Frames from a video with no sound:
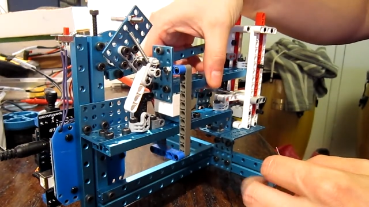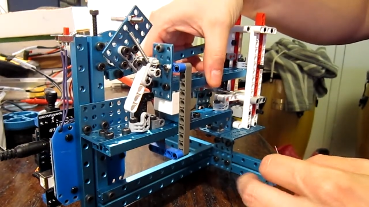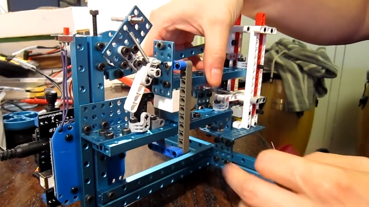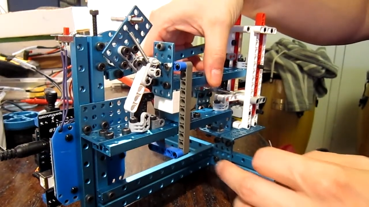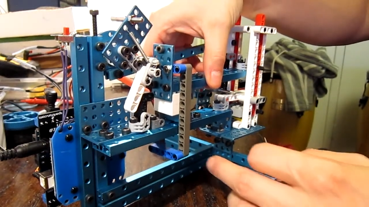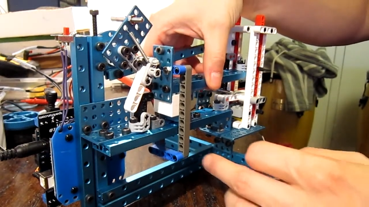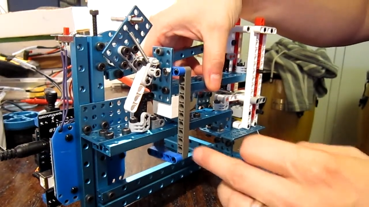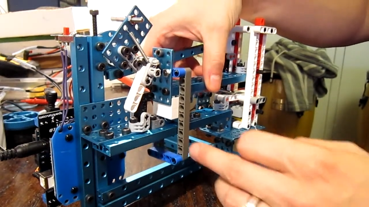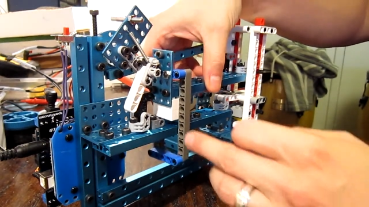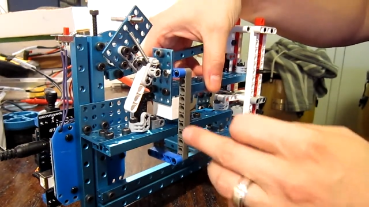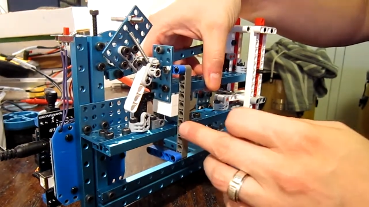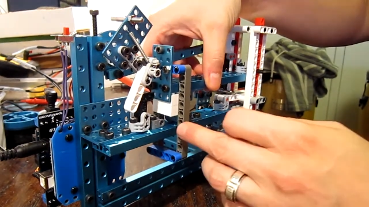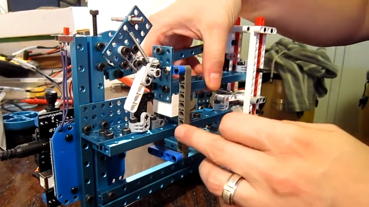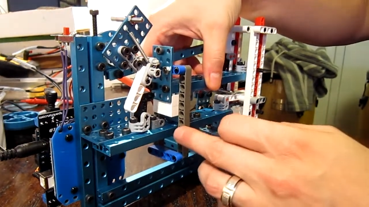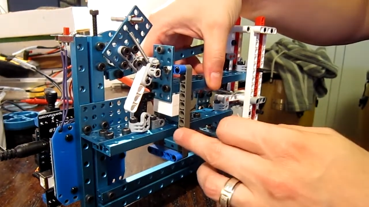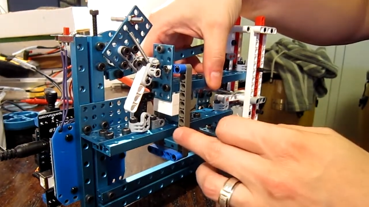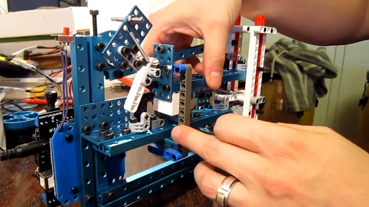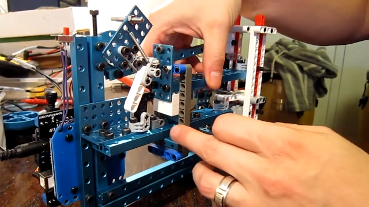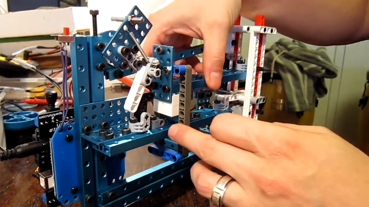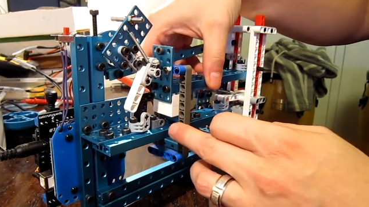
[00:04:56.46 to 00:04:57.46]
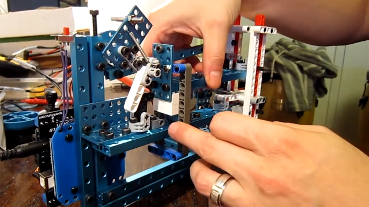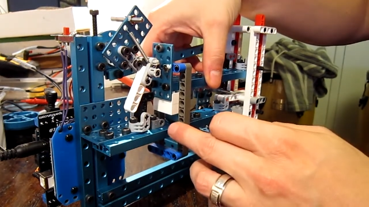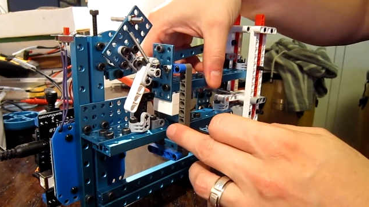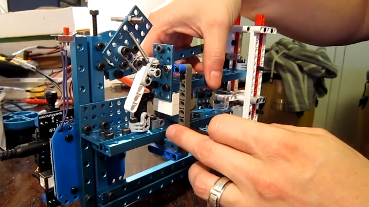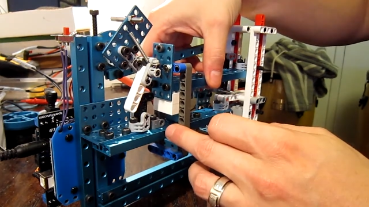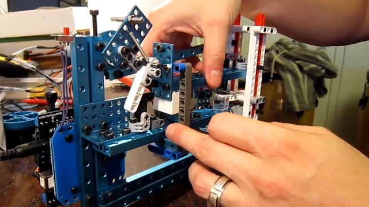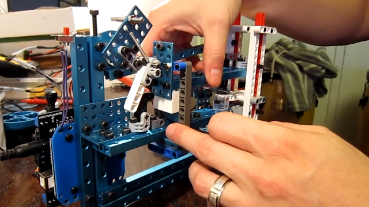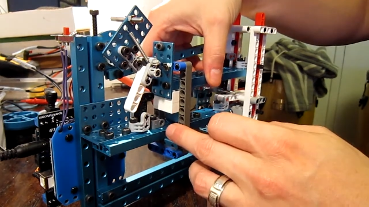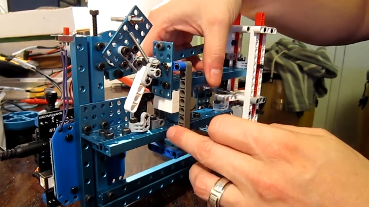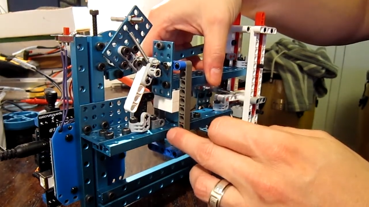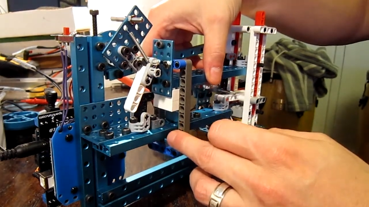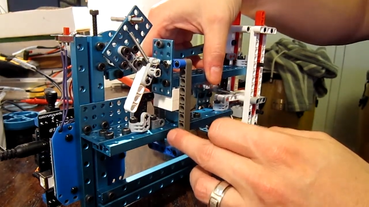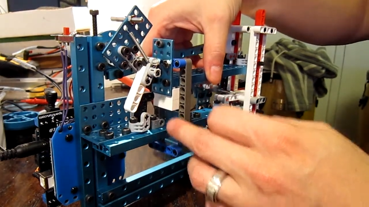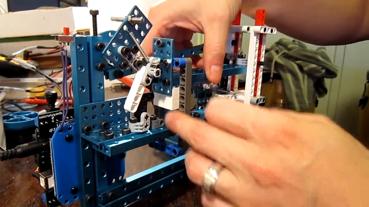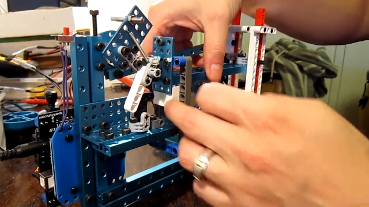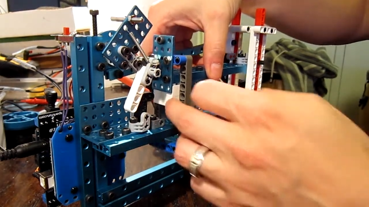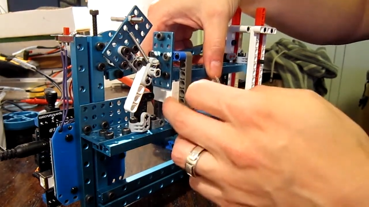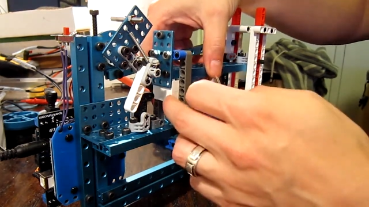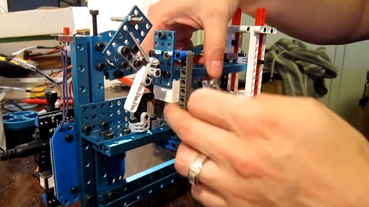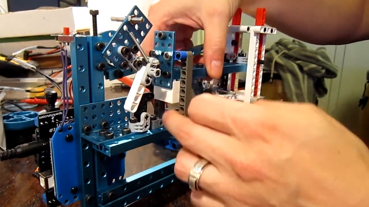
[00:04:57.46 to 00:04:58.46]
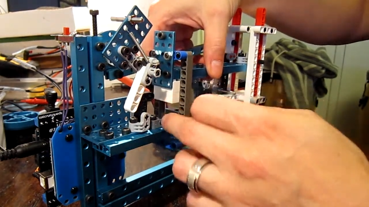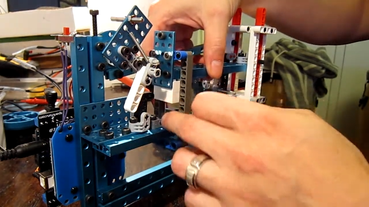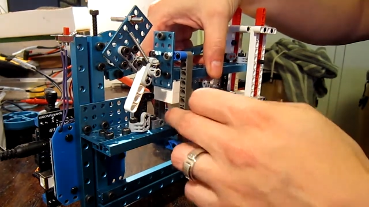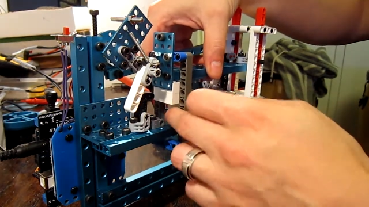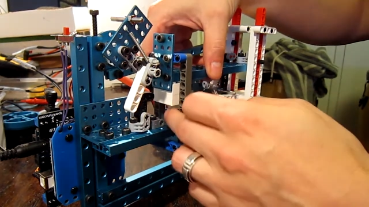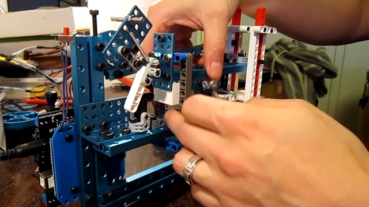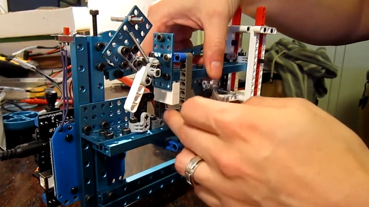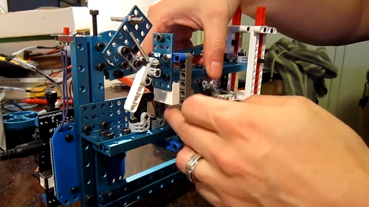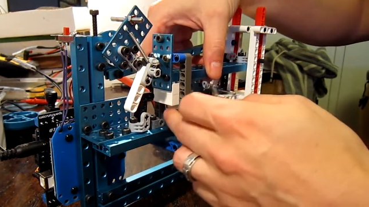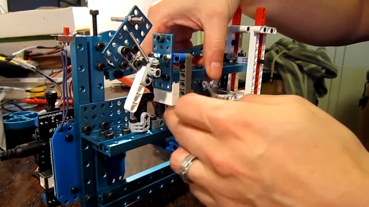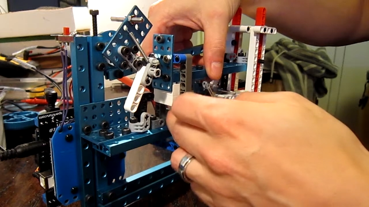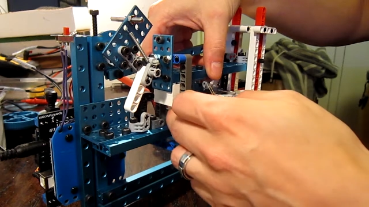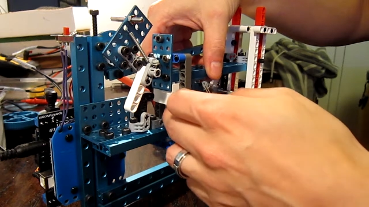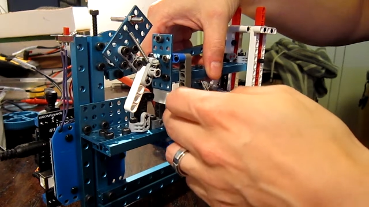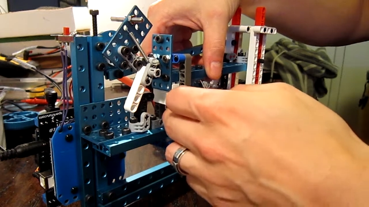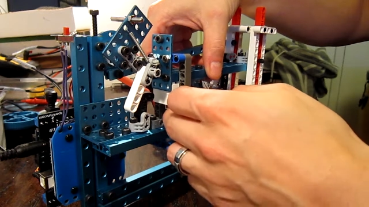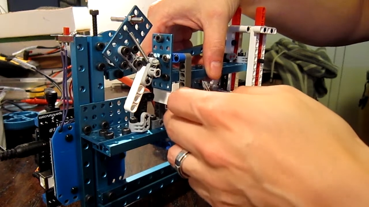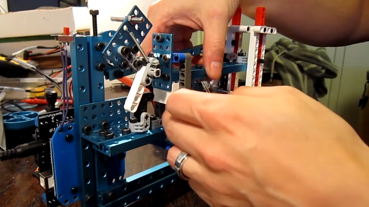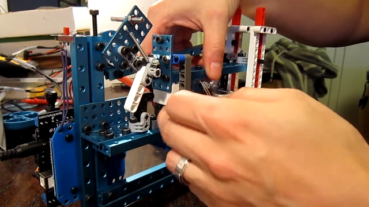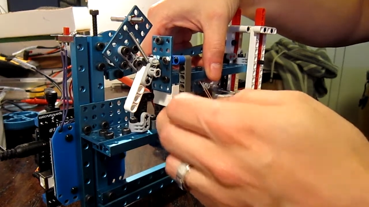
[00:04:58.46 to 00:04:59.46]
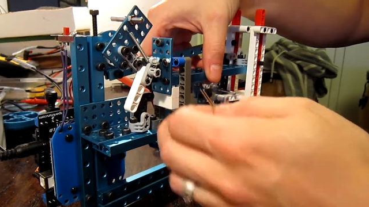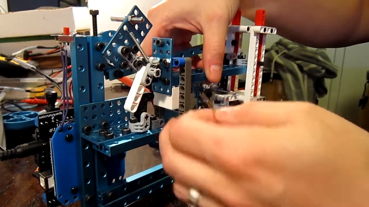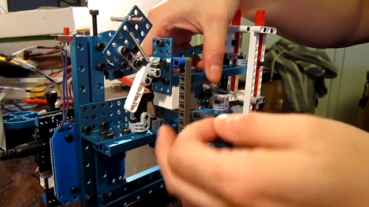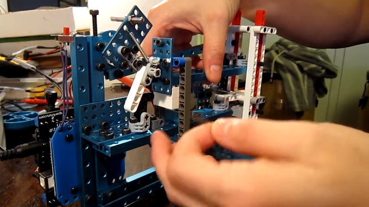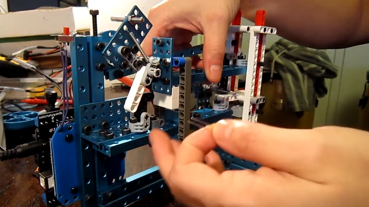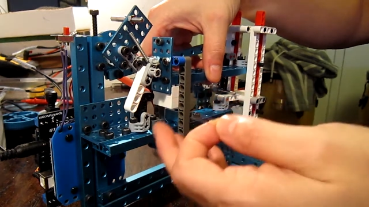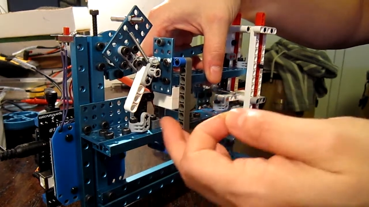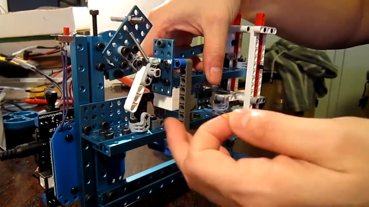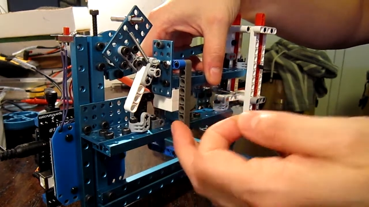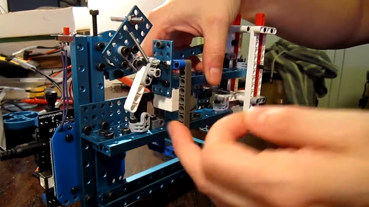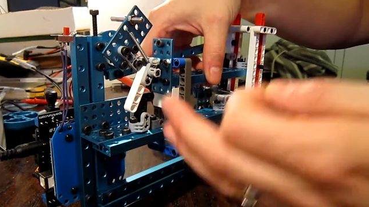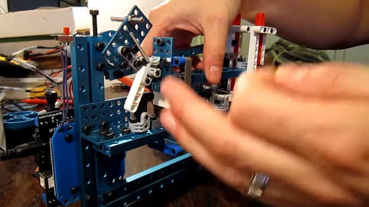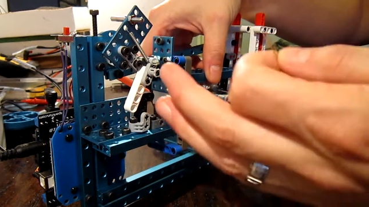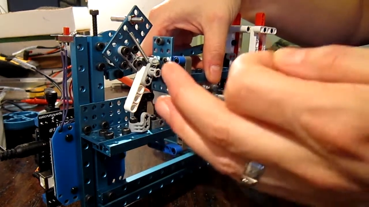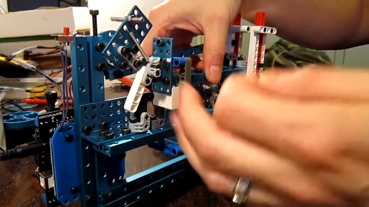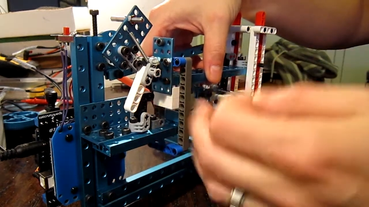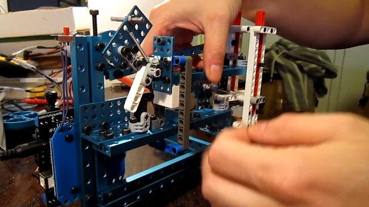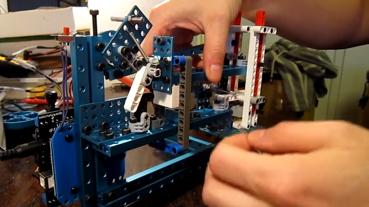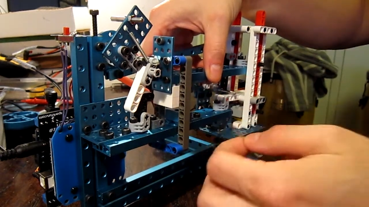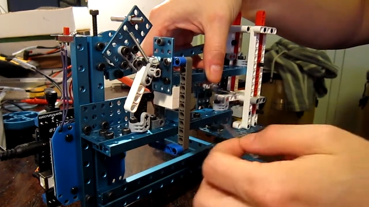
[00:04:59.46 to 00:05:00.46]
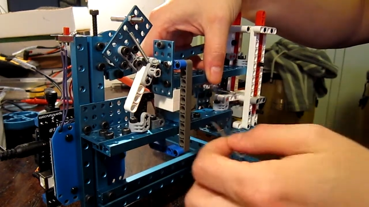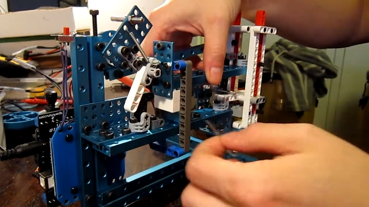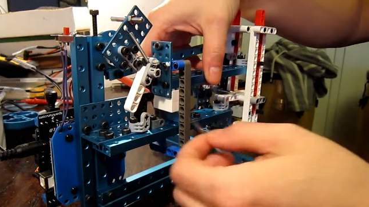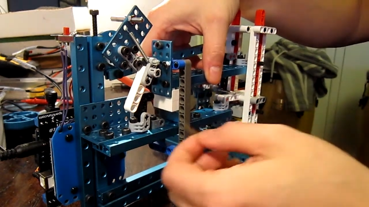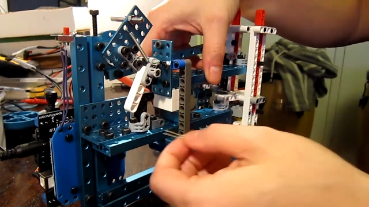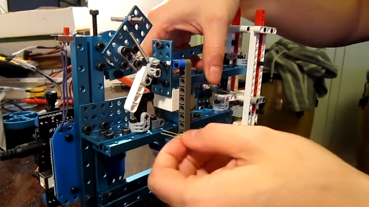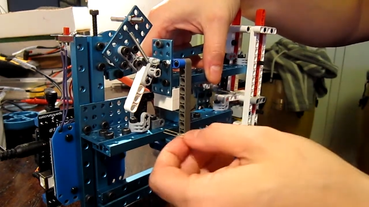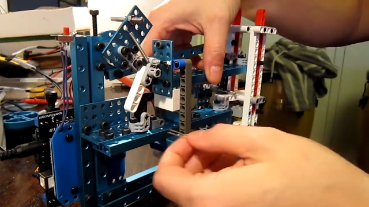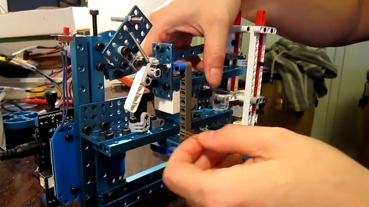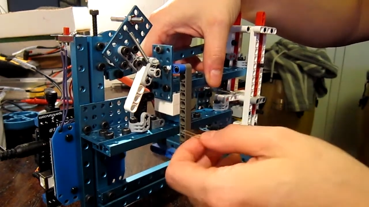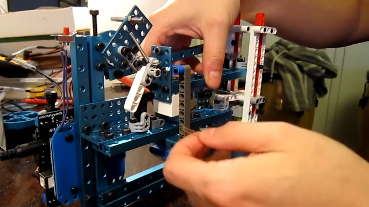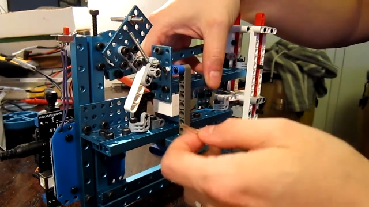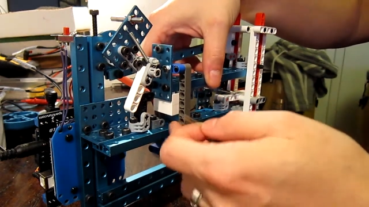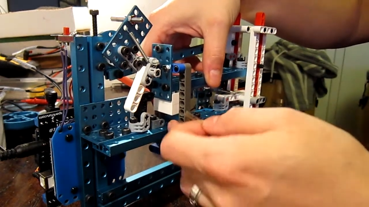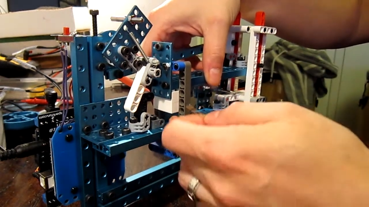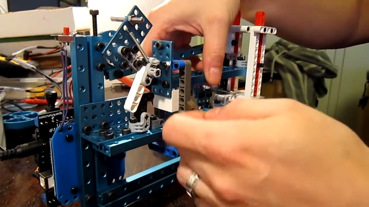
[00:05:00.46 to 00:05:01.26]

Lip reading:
No face is visible, so there are no lips to read.